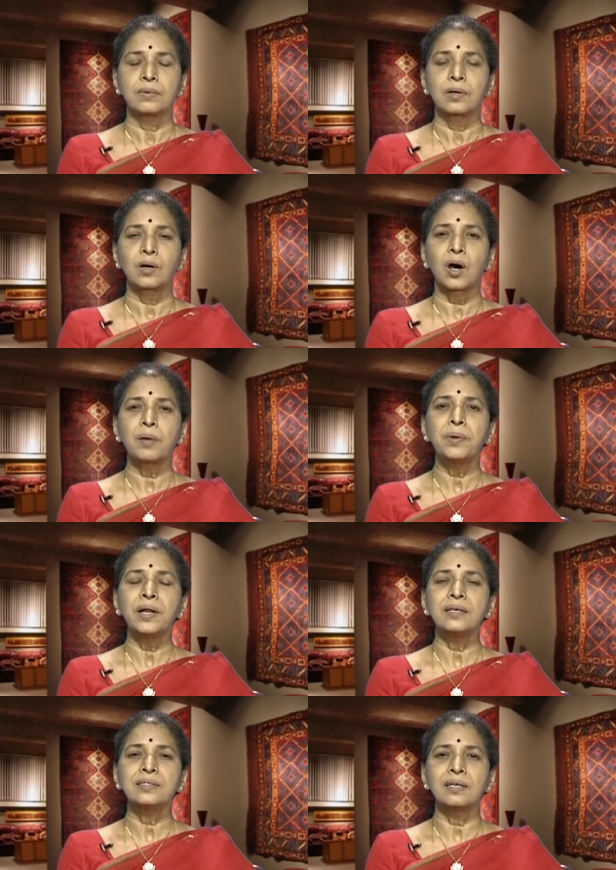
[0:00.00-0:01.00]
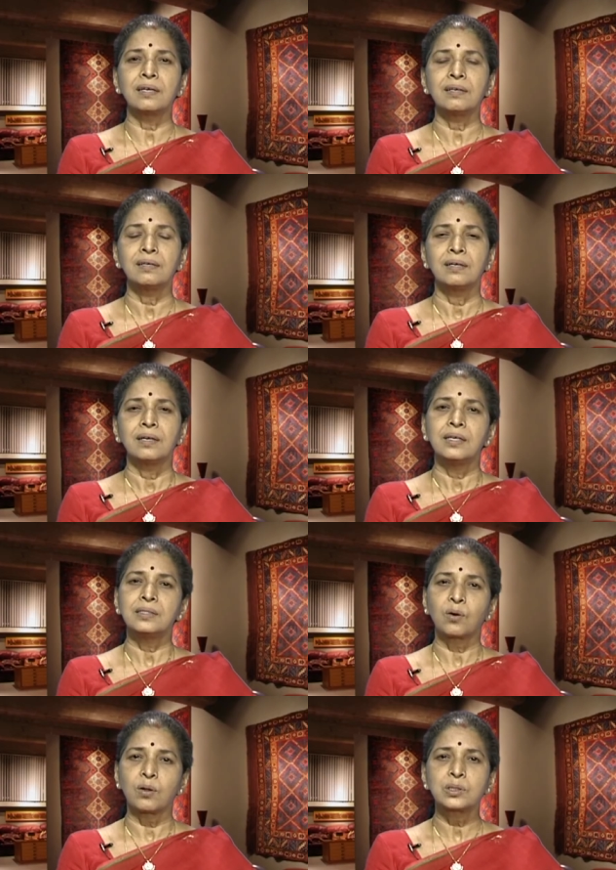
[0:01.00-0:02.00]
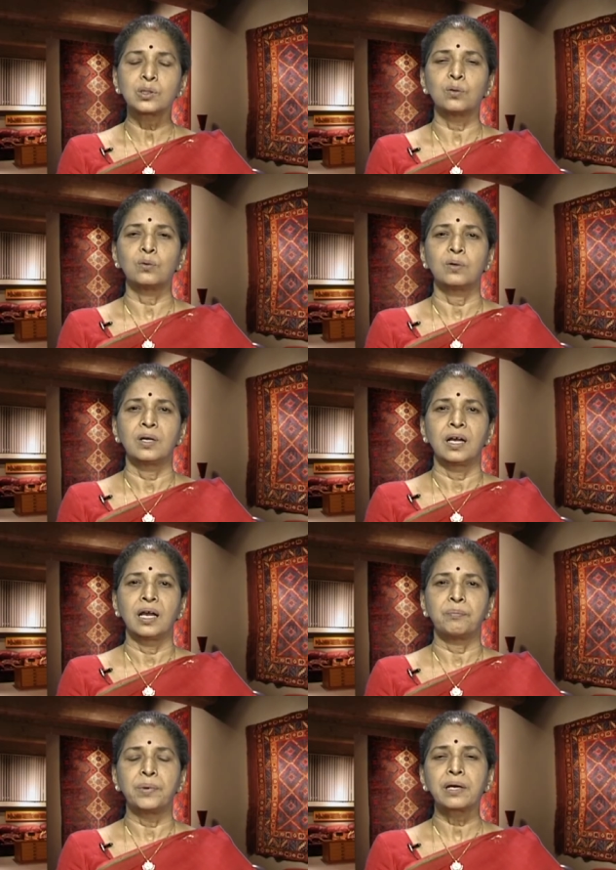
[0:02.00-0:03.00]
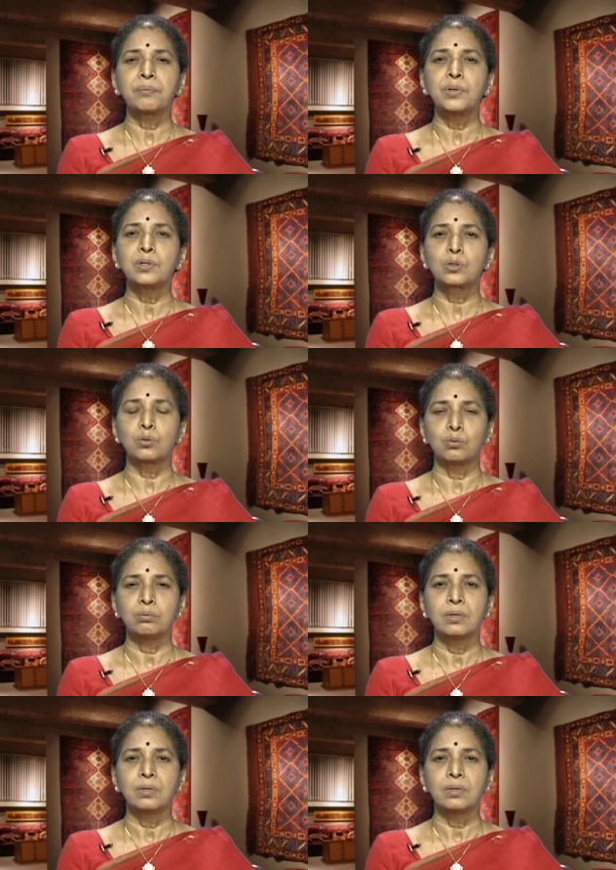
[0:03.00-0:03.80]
Carbonizing is also applicable to